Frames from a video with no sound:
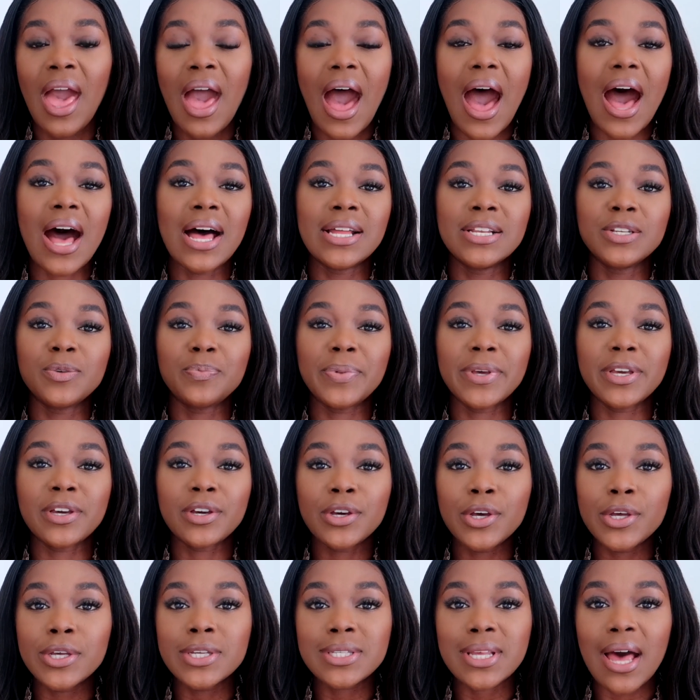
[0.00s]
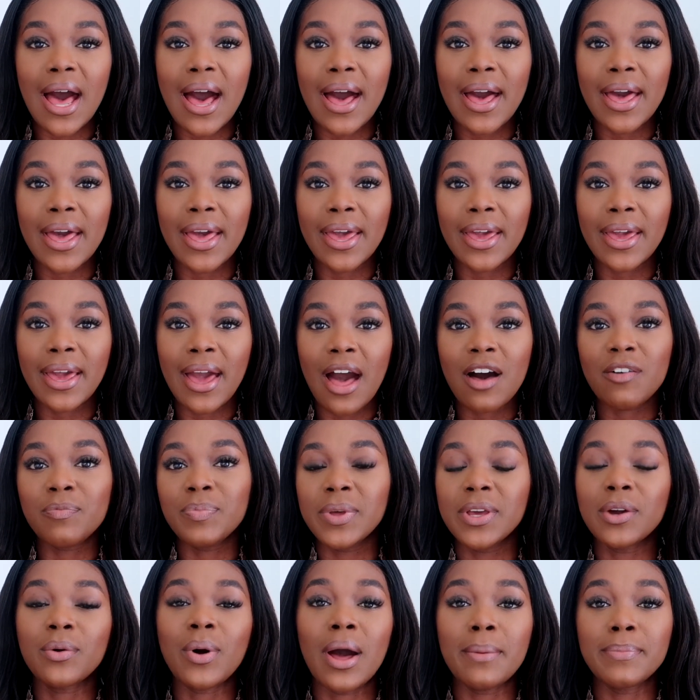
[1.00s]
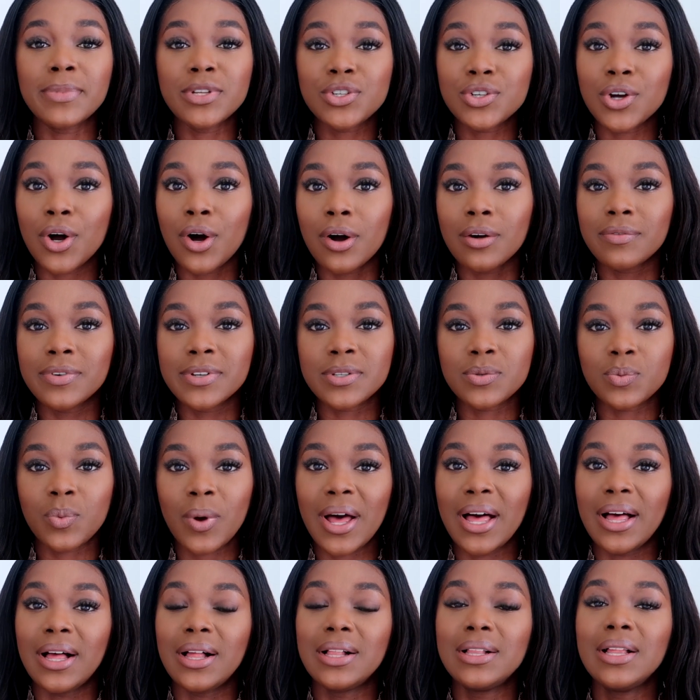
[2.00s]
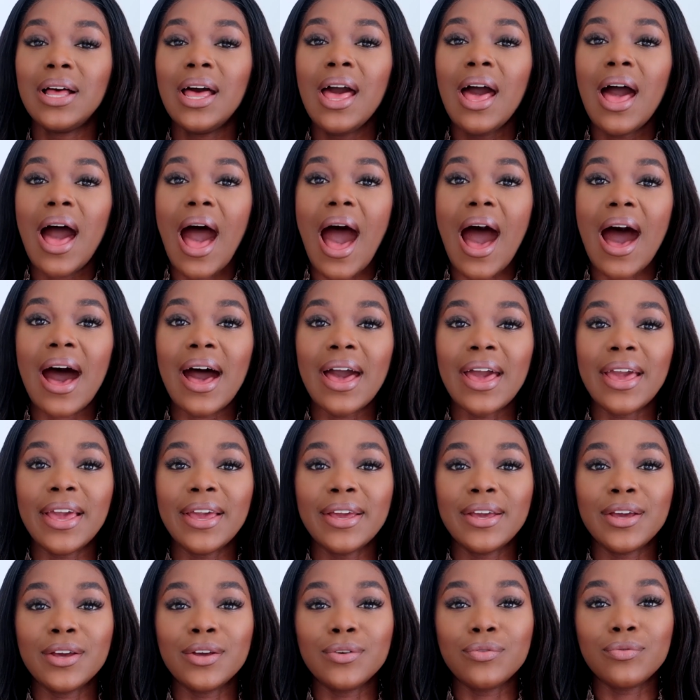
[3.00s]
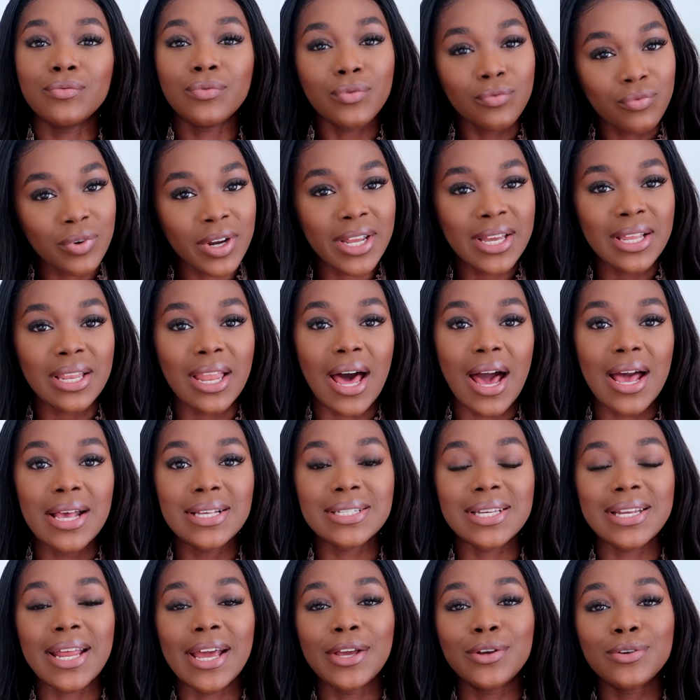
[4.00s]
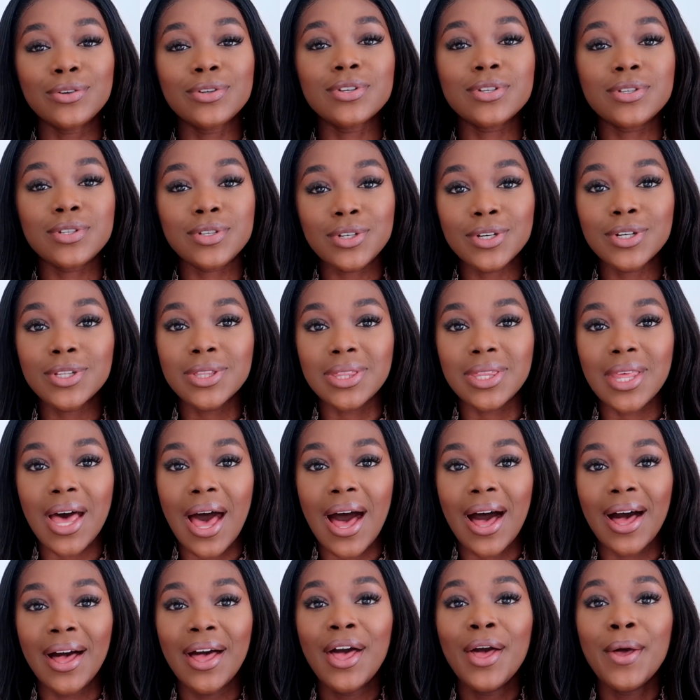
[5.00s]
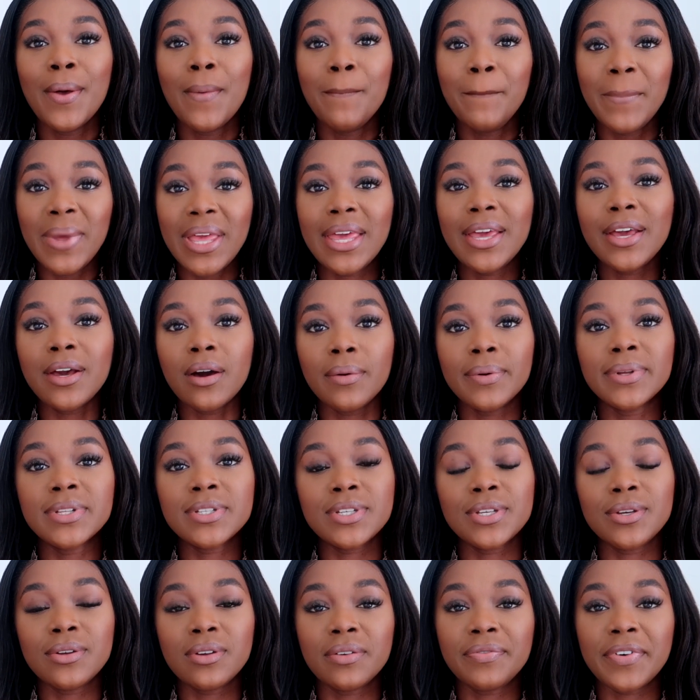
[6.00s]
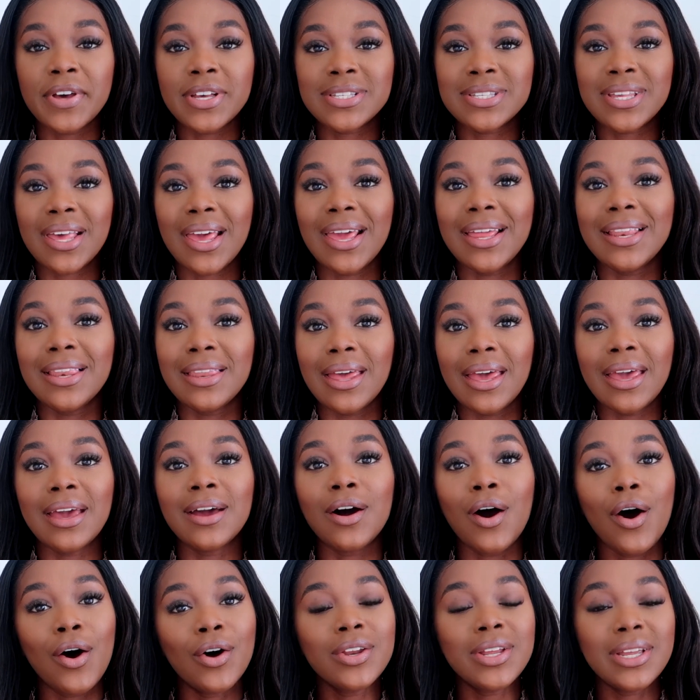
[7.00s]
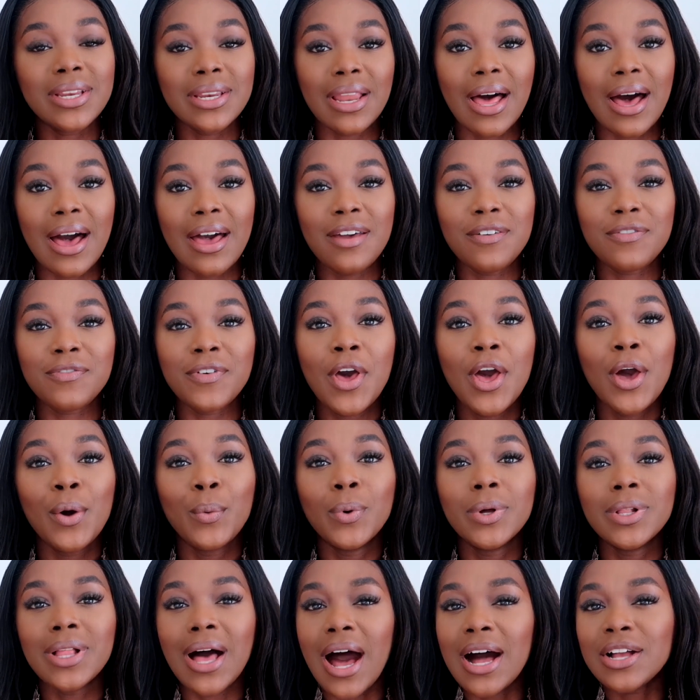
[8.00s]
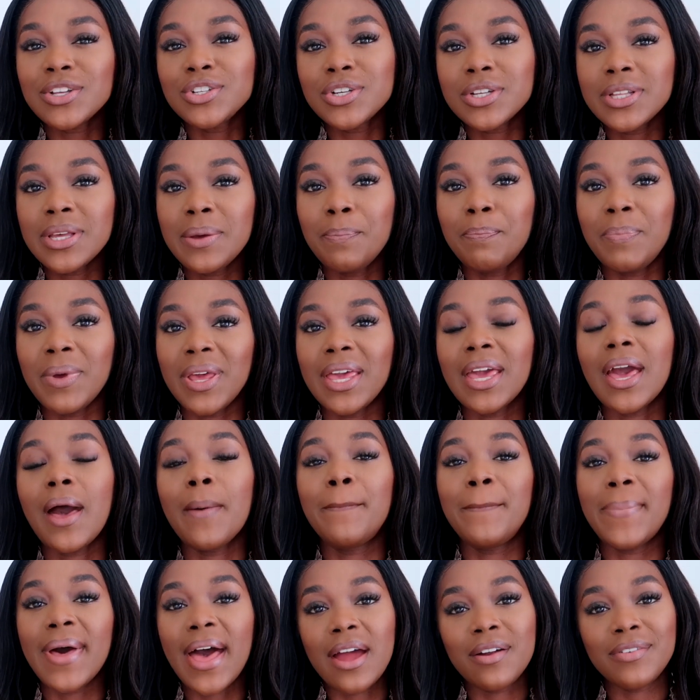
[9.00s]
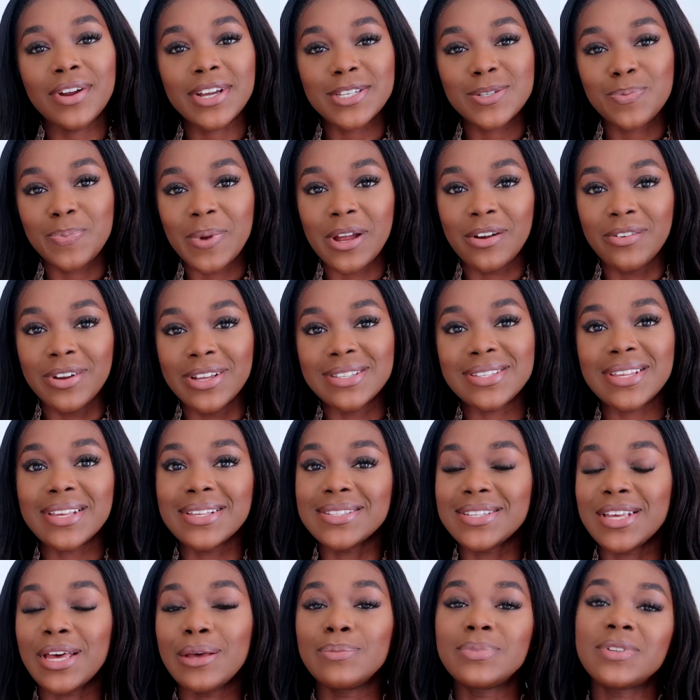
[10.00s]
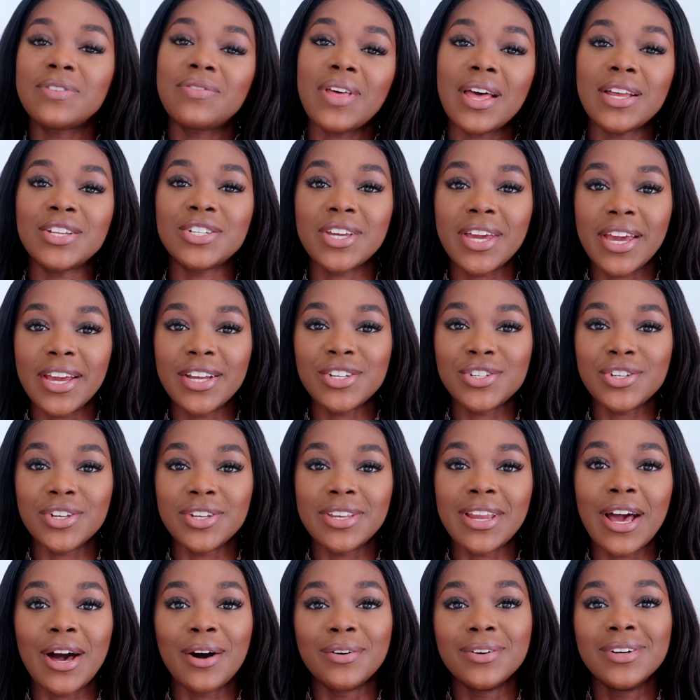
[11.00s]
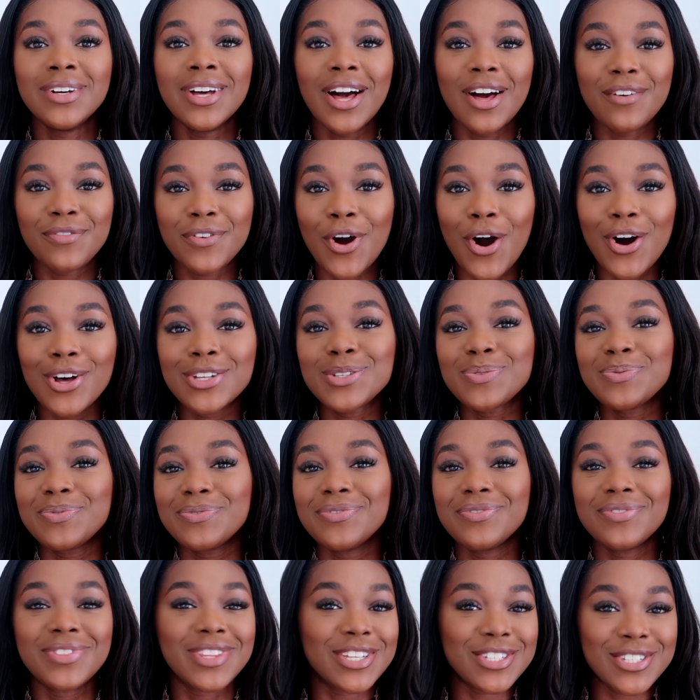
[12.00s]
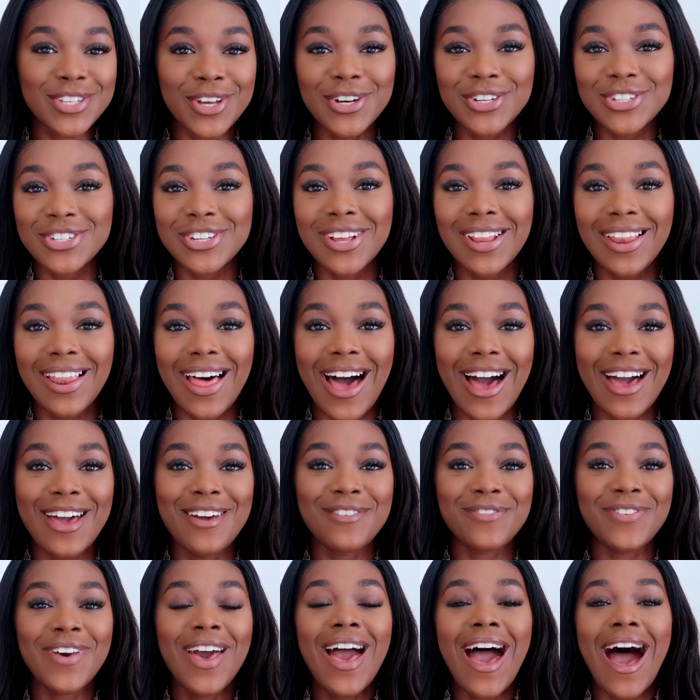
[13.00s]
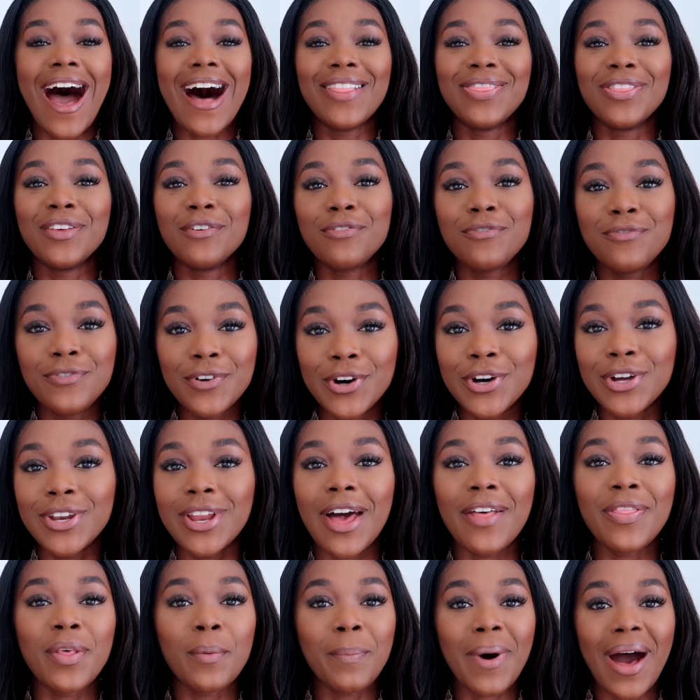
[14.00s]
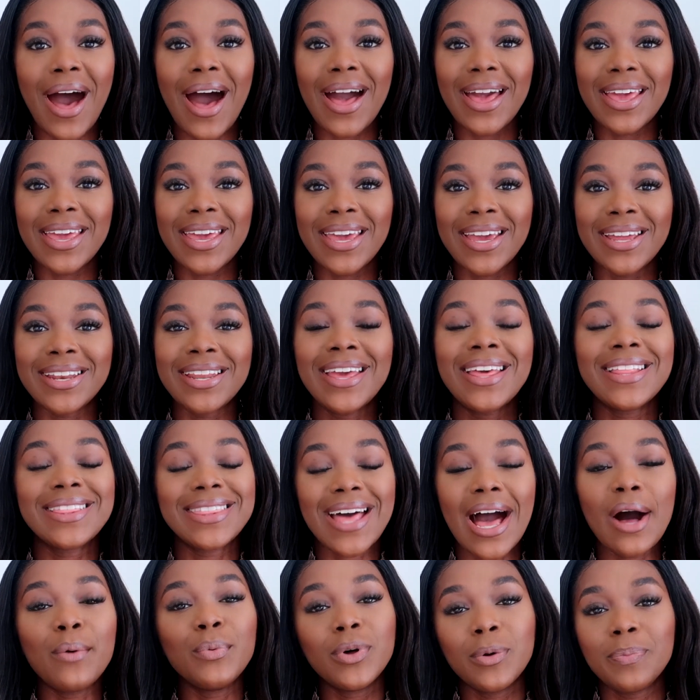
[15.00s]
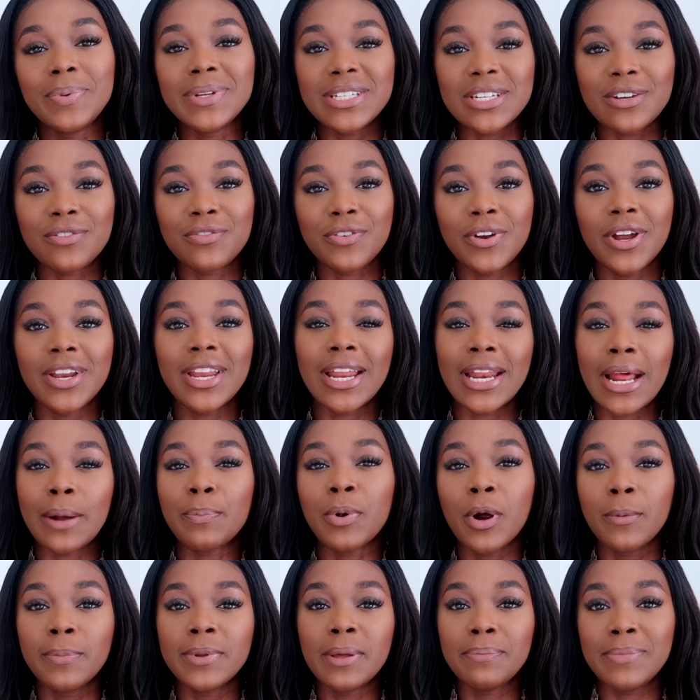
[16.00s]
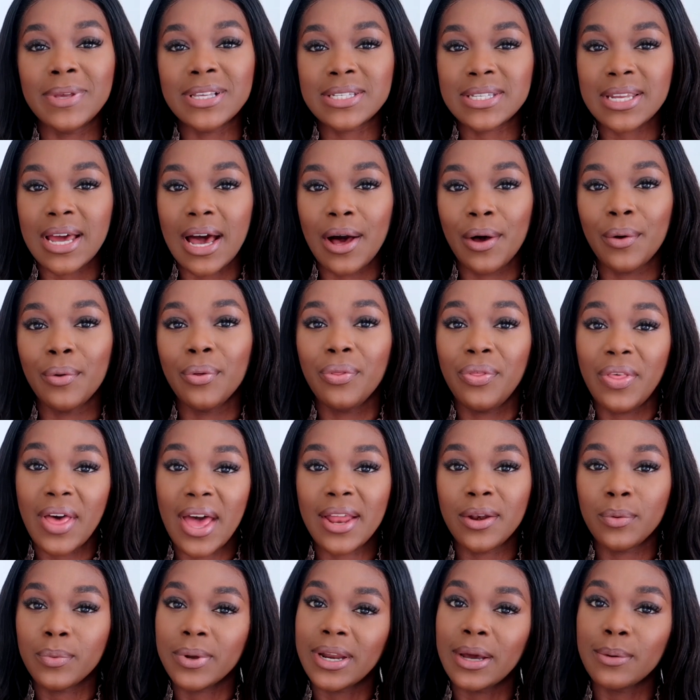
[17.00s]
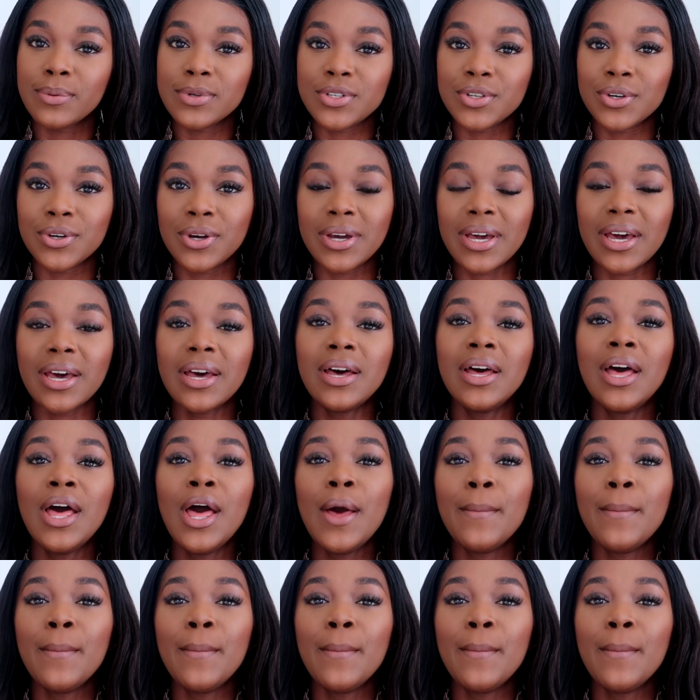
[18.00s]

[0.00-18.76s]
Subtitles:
And because I have been quite mature as well, I realized and I understood that me going to university later on in life will actually be a better experience in terms of education. Now, of course, the social life and the fun and the partying, that will be different, and I probably missed out then when I was younger.